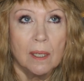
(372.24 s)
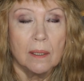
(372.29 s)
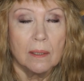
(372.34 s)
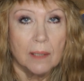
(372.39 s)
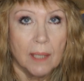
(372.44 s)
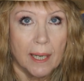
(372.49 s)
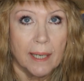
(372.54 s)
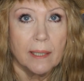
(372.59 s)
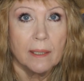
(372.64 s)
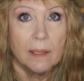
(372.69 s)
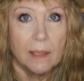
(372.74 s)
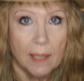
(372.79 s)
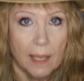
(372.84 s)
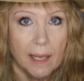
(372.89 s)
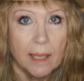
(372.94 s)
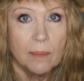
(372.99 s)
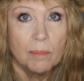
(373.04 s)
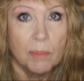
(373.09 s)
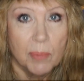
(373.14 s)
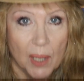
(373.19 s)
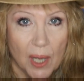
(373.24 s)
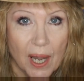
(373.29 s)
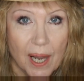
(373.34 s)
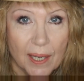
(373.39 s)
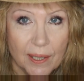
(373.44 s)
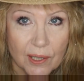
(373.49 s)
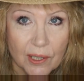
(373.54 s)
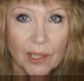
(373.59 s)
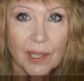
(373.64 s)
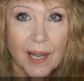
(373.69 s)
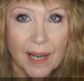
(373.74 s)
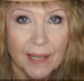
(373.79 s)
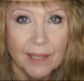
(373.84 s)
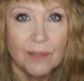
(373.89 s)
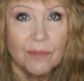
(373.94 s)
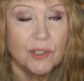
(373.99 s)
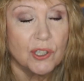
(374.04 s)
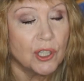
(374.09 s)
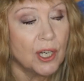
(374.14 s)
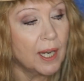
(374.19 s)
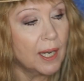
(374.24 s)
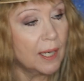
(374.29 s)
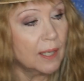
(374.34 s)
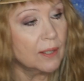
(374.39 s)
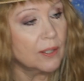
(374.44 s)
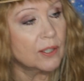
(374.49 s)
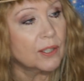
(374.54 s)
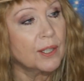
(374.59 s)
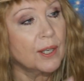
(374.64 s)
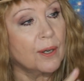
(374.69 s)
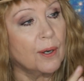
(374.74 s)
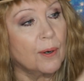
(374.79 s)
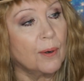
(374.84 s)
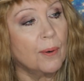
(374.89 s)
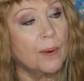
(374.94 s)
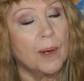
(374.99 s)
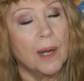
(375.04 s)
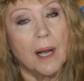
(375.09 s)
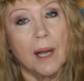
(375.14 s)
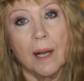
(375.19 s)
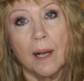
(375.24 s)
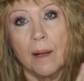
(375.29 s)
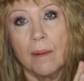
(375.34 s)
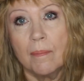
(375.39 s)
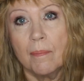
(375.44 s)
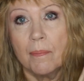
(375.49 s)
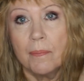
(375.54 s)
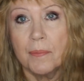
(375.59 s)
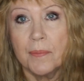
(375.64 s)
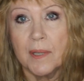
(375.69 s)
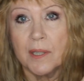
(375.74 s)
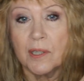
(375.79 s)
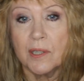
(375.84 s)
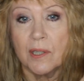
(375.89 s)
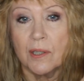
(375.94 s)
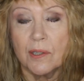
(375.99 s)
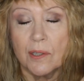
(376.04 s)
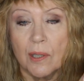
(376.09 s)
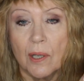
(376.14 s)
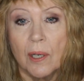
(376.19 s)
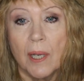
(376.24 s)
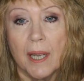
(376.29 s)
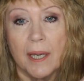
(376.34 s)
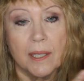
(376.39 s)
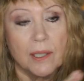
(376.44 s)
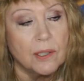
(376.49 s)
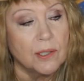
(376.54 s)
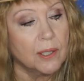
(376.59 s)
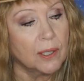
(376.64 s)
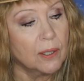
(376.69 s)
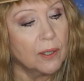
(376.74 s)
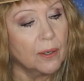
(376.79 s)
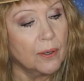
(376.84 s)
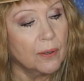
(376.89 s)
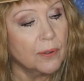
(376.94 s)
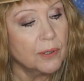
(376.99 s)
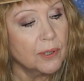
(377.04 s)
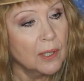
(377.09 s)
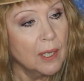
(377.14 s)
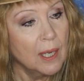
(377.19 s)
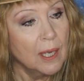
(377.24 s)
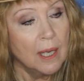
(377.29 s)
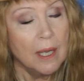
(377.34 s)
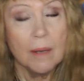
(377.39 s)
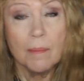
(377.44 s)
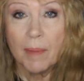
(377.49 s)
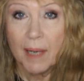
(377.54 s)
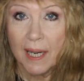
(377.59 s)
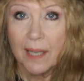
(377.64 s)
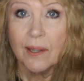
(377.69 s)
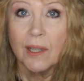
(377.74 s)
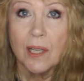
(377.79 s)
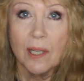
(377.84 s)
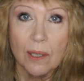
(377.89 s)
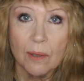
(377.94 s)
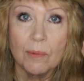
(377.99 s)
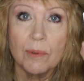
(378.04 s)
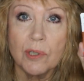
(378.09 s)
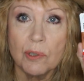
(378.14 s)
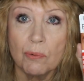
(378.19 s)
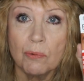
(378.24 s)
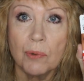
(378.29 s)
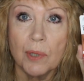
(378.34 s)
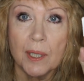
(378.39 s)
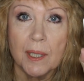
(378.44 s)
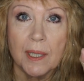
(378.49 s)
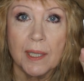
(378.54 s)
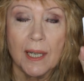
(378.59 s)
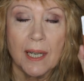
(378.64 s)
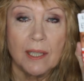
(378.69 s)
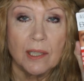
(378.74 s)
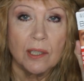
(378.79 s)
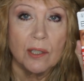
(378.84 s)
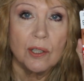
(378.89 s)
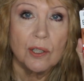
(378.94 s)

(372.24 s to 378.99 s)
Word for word: light blonde kind of shade, so this is the lightest it goes. But I think it was really nice,